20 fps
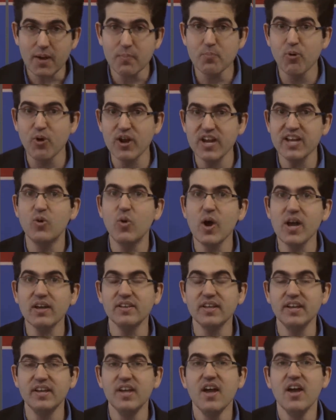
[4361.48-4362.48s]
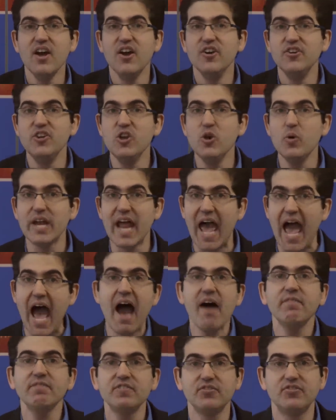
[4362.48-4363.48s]
pretty quickly, you would
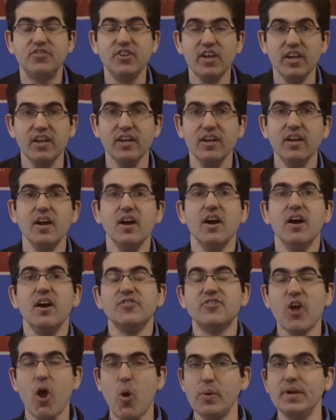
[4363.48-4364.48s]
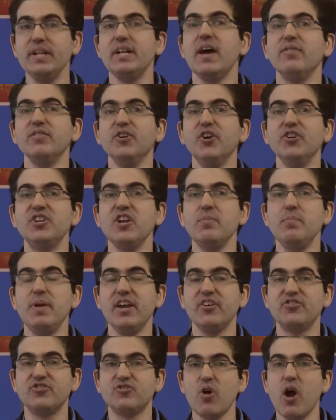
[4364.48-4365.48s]
have to see Darwinian evolution
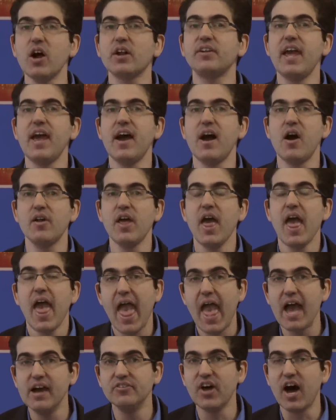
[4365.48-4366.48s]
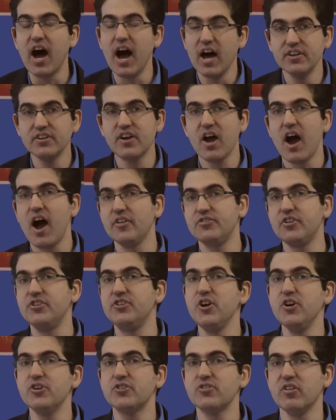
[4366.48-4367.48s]
being struck down as
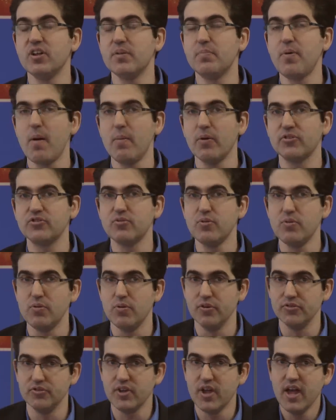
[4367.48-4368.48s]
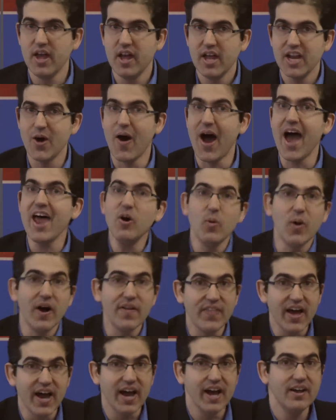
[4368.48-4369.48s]
unconstitutional in public schools. Now, I don't
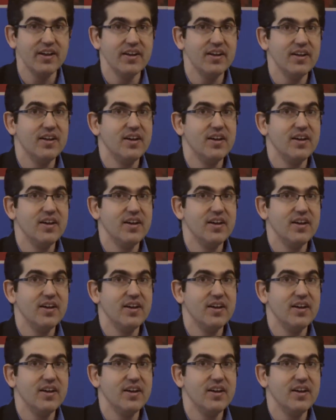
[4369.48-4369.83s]
want that.